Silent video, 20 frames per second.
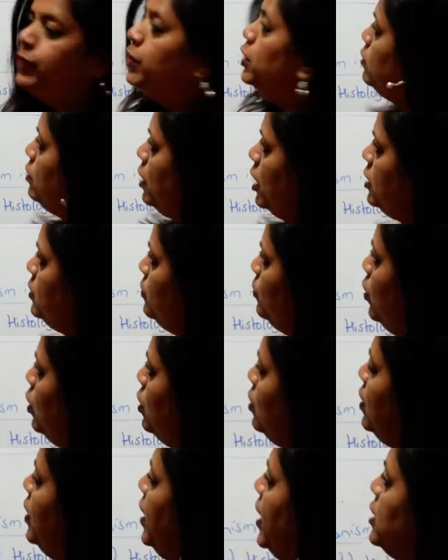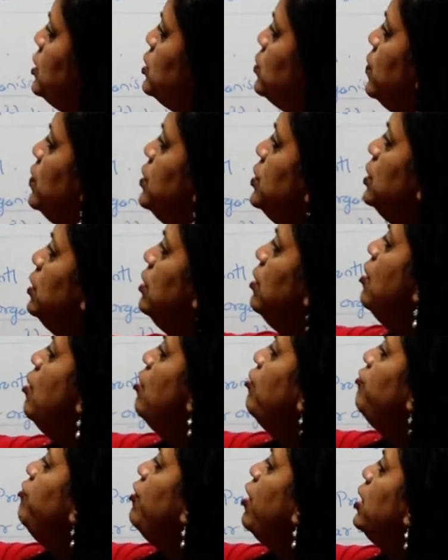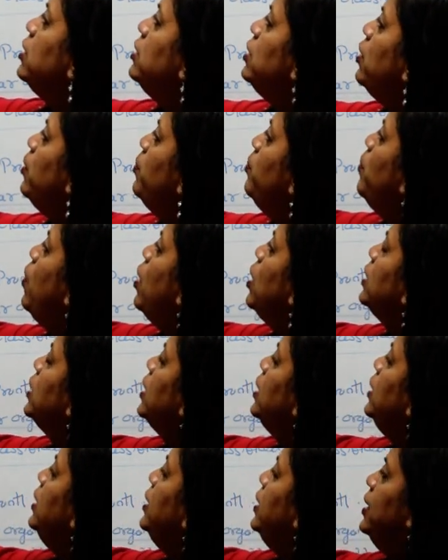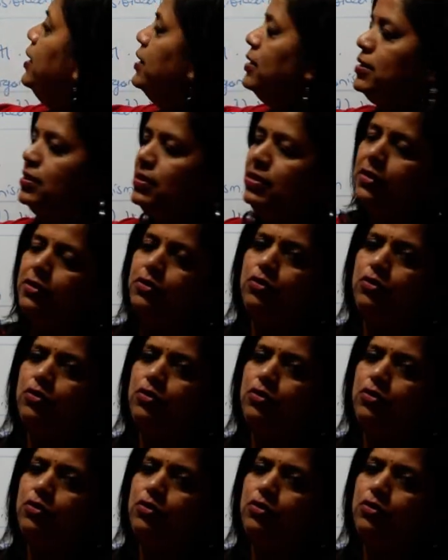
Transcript: So let's move to the next question. Father of botany is.